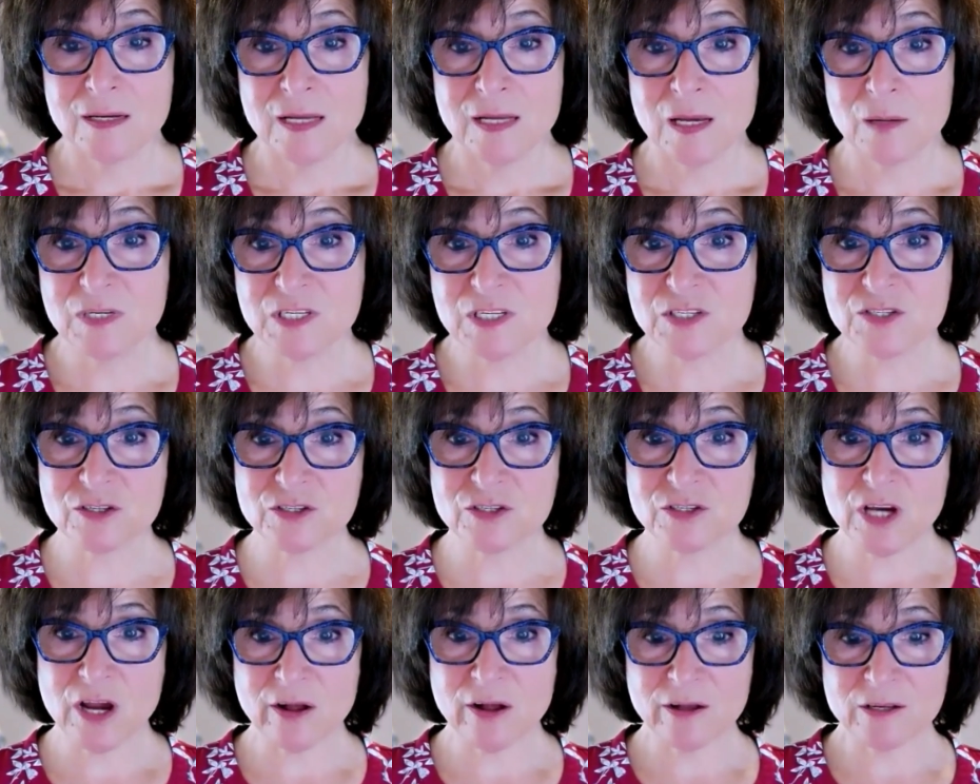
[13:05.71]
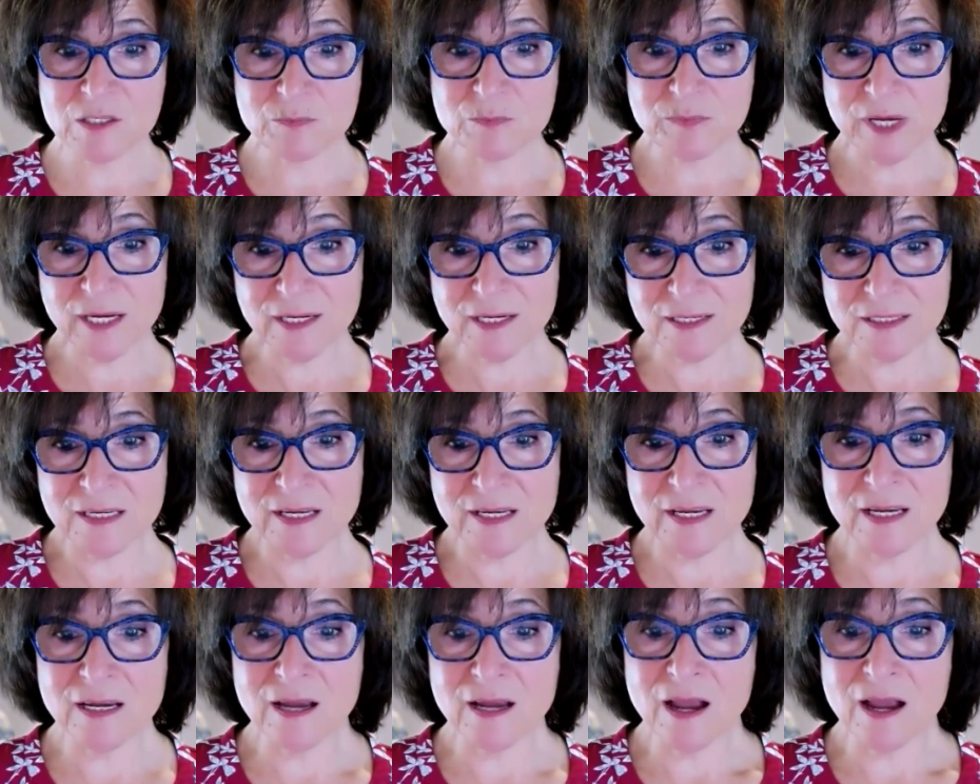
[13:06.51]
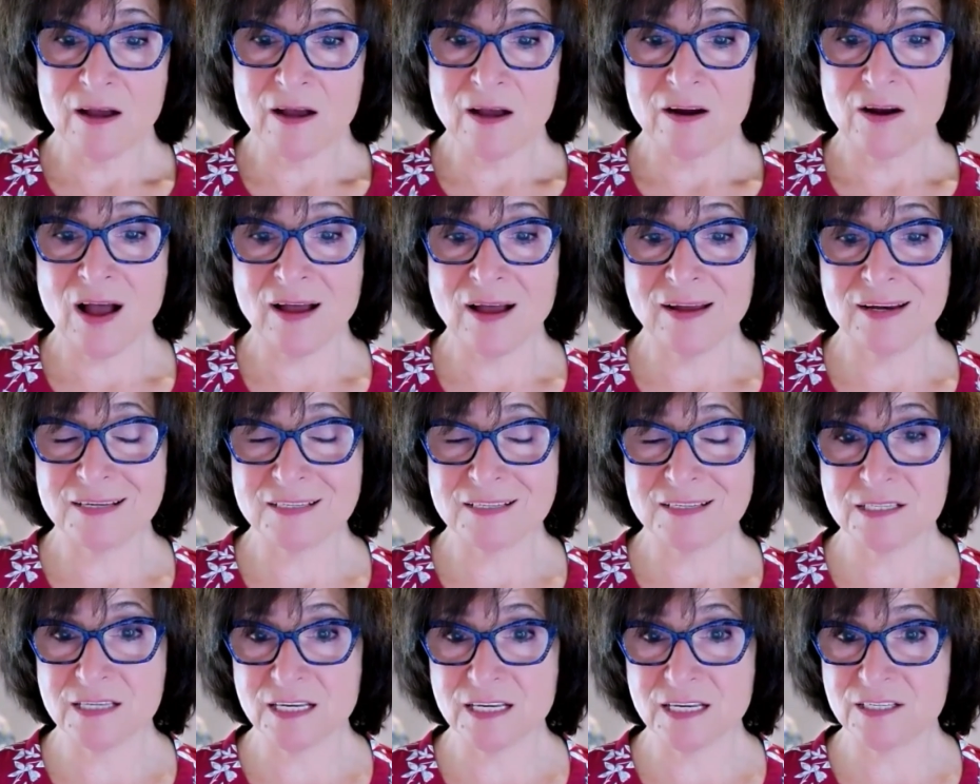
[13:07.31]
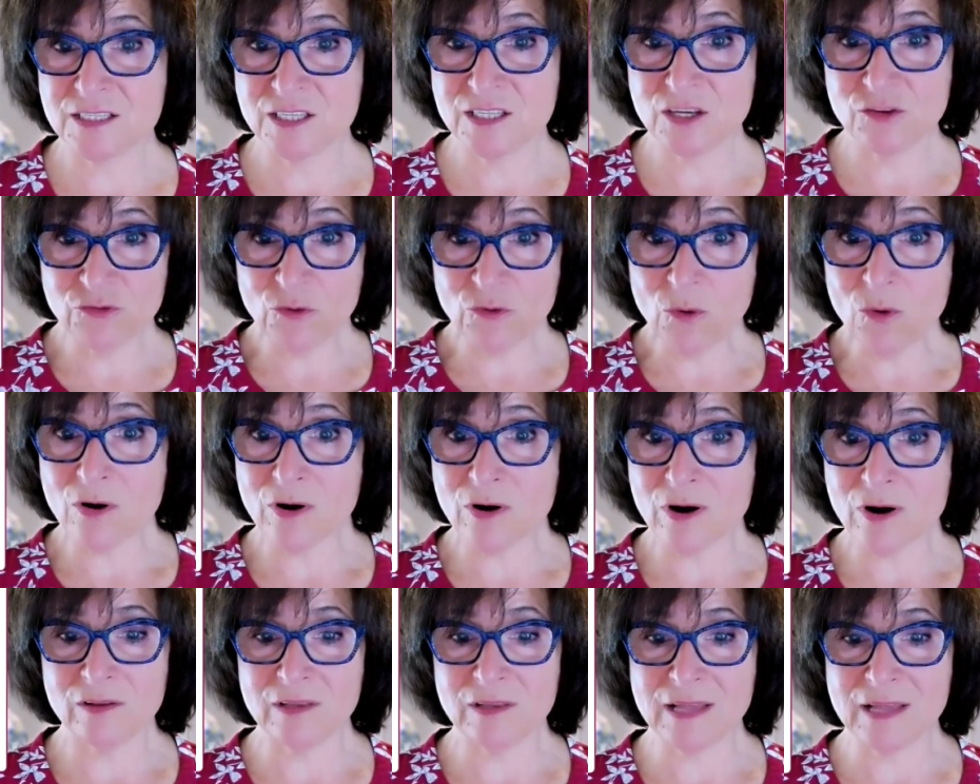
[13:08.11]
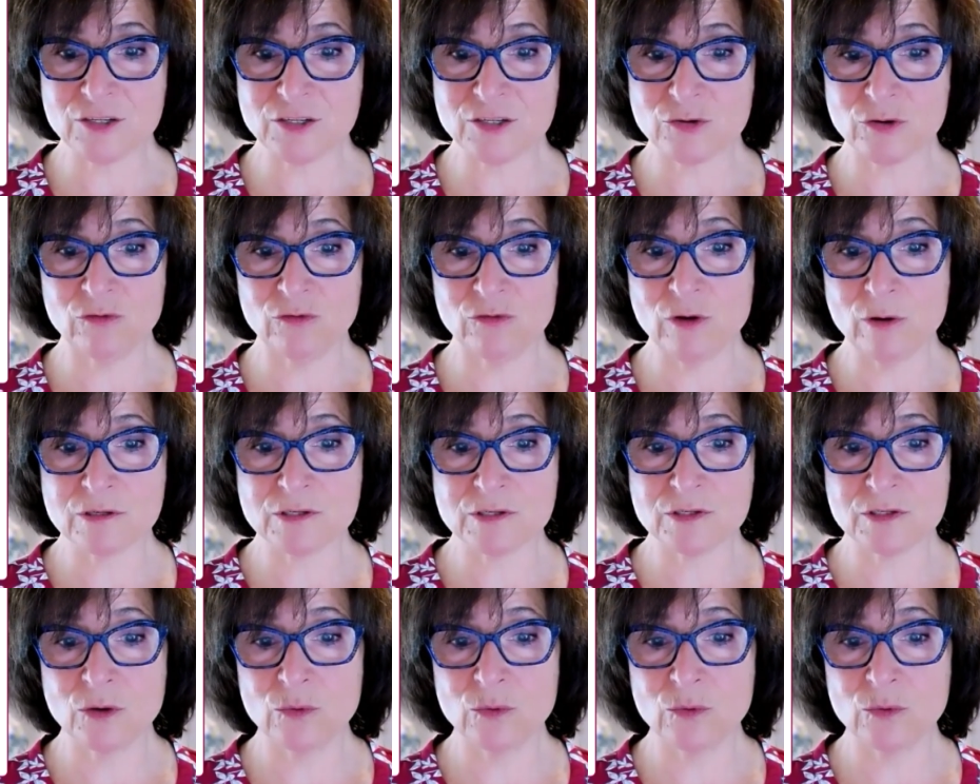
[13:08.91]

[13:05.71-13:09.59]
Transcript: Mr. Charles Pinckney got 64 electoral votes.